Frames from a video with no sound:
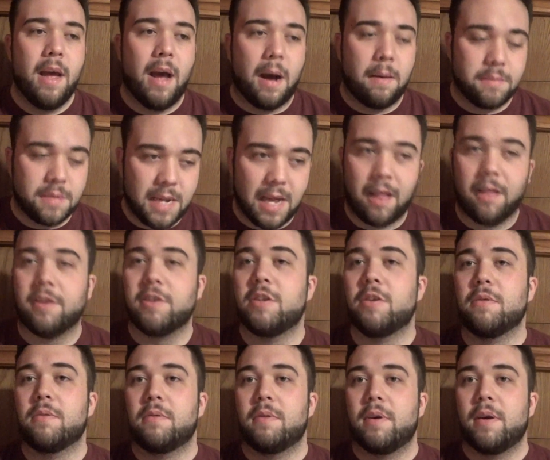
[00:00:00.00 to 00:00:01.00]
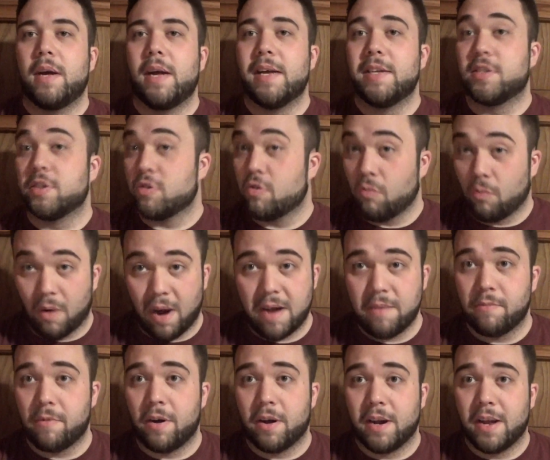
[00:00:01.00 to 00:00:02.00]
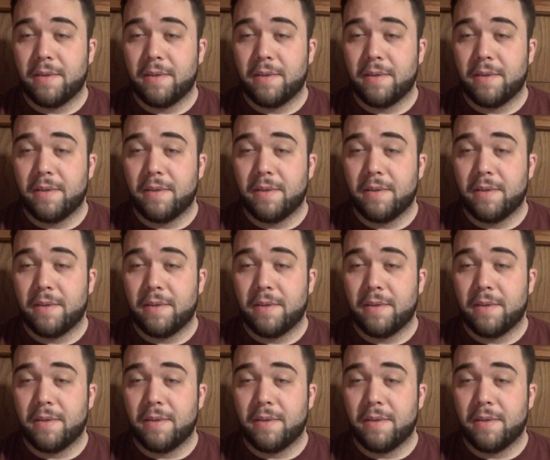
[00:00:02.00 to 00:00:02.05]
I'm telling you, it's a great one.